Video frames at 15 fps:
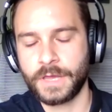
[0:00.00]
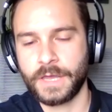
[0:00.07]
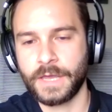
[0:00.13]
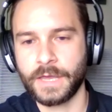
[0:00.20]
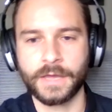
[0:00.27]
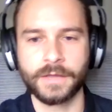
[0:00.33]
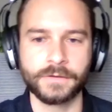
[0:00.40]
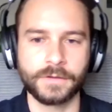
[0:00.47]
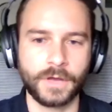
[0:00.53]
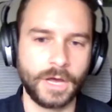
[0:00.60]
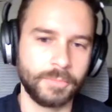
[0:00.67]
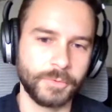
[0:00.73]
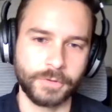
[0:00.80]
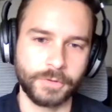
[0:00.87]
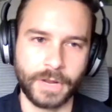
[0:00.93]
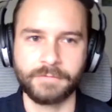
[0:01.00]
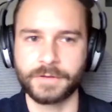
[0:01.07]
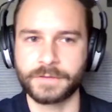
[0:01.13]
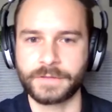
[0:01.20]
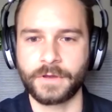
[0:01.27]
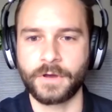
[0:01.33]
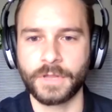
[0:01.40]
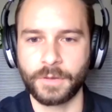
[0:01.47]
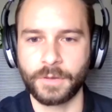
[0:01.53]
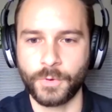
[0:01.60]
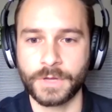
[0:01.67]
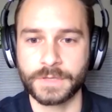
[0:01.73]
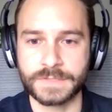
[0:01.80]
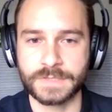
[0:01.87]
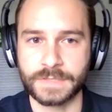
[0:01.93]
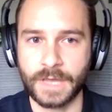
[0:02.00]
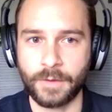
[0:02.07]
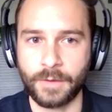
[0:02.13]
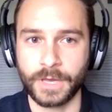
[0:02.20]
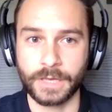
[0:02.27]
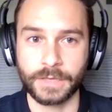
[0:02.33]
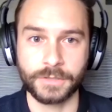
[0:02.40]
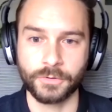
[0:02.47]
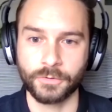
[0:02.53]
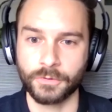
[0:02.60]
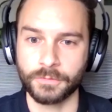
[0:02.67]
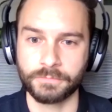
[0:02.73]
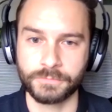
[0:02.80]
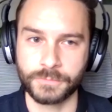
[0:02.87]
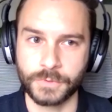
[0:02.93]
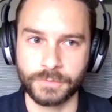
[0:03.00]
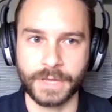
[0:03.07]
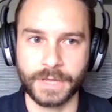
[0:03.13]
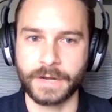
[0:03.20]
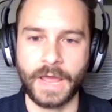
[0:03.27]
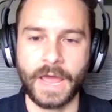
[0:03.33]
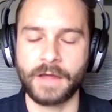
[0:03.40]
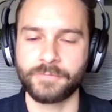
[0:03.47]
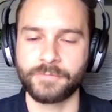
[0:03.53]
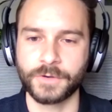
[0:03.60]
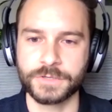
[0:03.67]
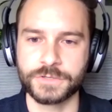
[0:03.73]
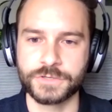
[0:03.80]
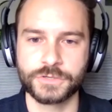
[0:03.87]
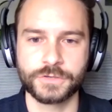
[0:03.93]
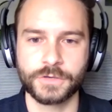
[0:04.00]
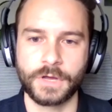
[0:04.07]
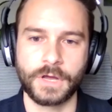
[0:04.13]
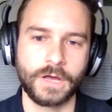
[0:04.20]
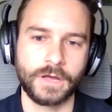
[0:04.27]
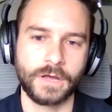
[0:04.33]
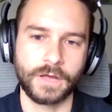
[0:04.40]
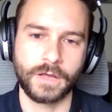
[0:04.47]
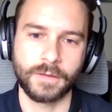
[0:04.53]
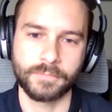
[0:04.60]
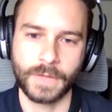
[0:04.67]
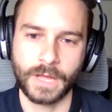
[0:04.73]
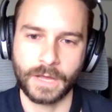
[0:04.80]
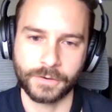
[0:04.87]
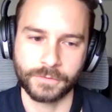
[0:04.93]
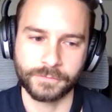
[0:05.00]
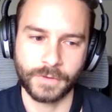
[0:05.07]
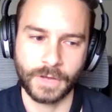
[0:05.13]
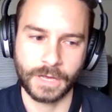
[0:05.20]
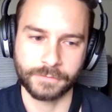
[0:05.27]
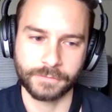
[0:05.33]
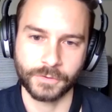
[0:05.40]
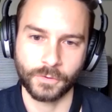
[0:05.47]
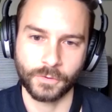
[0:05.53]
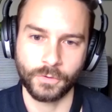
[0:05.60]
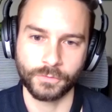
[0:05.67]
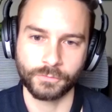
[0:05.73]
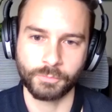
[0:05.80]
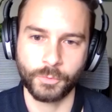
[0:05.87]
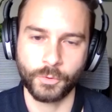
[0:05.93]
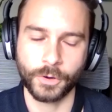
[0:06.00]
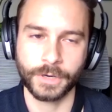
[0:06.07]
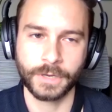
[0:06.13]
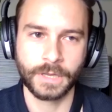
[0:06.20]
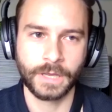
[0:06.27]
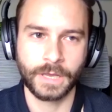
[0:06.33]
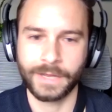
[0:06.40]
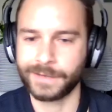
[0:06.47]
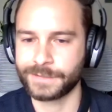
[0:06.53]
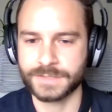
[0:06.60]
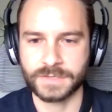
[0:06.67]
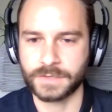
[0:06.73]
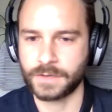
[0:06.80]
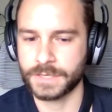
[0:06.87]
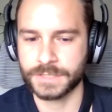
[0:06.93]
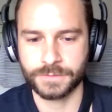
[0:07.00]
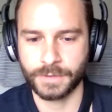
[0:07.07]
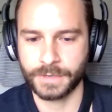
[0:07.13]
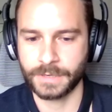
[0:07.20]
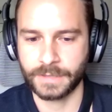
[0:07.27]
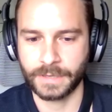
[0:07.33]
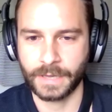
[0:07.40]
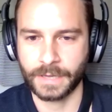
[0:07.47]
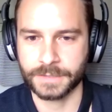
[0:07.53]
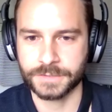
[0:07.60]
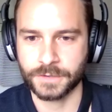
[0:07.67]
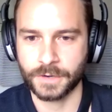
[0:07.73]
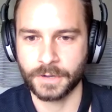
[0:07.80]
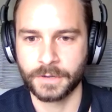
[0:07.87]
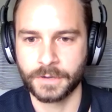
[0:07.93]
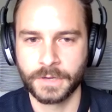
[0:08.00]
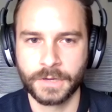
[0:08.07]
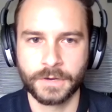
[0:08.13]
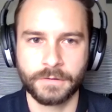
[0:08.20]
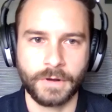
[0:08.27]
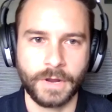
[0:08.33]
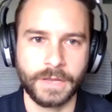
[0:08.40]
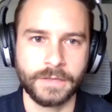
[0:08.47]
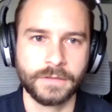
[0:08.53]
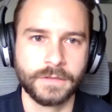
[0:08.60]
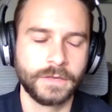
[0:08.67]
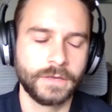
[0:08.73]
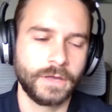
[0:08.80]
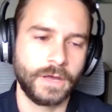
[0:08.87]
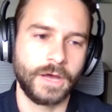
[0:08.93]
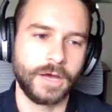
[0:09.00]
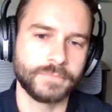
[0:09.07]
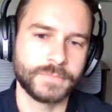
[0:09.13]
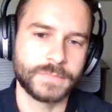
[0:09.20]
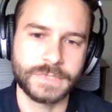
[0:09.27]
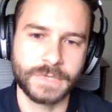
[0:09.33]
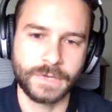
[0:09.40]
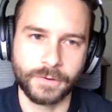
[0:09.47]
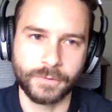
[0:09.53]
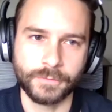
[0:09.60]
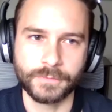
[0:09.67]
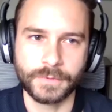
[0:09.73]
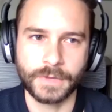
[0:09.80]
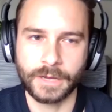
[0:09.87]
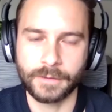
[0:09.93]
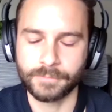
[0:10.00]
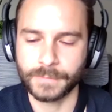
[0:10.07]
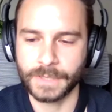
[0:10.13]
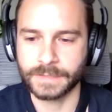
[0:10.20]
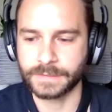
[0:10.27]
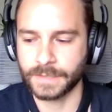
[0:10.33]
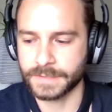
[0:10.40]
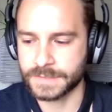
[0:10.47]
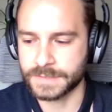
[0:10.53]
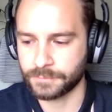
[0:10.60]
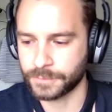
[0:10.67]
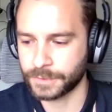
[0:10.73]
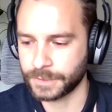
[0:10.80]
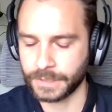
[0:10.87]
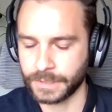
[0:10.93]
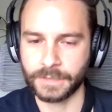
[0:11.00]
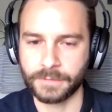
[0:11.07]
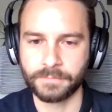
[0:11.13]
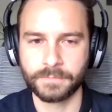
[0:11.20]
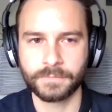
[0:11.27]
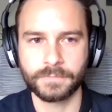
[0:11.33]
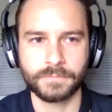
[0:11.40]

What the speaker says: and upload everything all at once, and that way you get an average out of your whole report, and it doesn't cost you anything extra, right? So it doesn't really,